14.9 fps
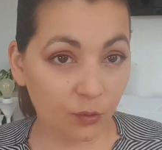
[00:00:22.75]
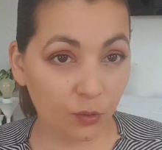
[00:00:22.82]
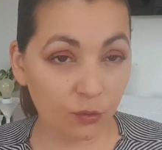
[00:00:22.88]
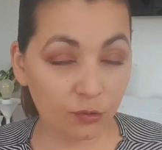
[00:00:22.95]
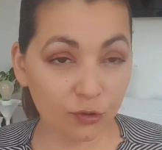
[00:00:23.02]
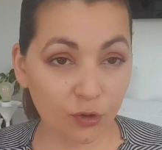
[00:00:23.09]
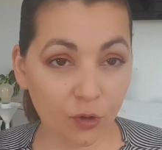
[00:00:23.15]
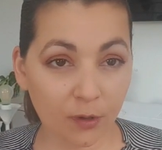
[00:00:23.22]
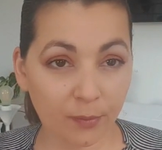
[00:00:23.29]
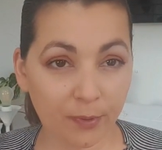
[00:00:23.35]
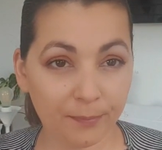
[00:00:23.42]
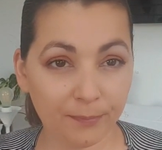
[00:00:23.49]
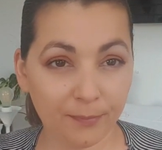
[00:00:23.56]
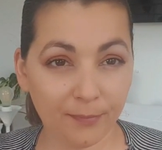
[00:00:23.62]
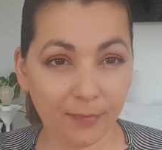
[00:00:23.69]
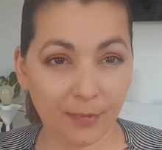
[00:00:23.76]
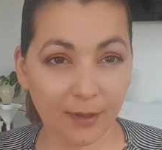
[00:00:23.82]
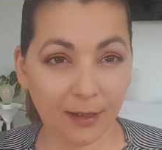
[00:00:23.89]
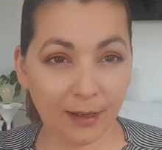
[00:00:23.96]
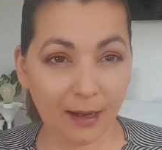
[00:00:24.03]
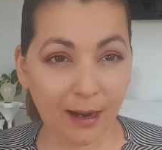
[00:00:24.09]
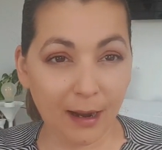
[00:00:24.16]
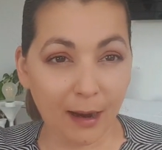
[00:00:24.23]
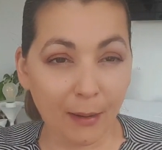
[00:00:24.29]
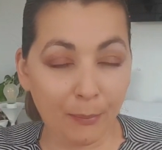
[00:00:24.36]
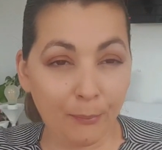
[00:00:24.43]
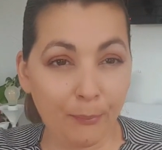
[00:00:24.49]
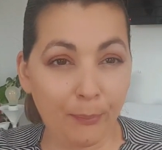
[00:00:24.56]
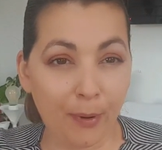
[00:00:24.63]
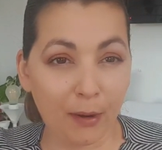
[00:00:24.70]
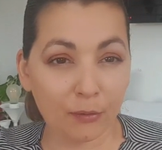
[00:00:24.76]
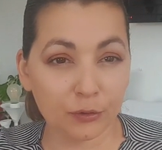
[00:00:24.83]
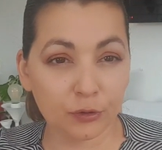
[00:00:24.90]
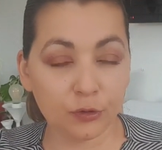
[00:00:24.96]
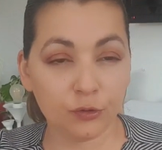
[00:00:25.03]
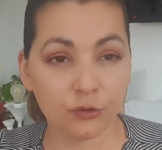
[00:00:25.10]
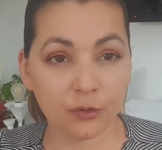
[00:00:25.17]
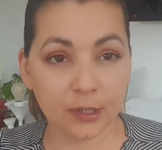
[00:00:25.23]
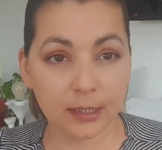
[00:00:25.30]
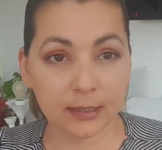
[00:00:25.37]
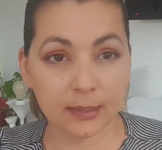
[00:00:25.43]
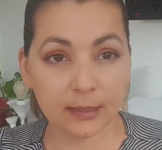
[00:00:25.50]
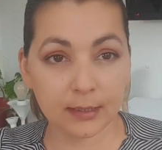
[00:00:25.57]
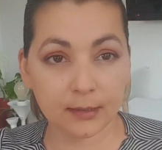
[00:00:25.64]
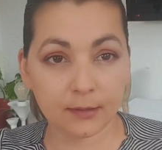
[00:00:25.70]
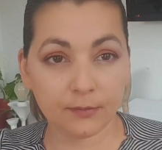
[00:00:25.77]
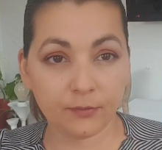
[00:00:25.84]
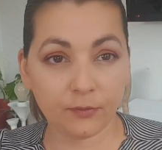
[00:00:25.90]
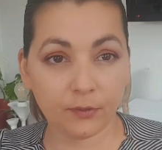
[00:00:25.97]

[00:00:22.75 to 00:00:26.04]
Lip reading: we will talk about nutrients.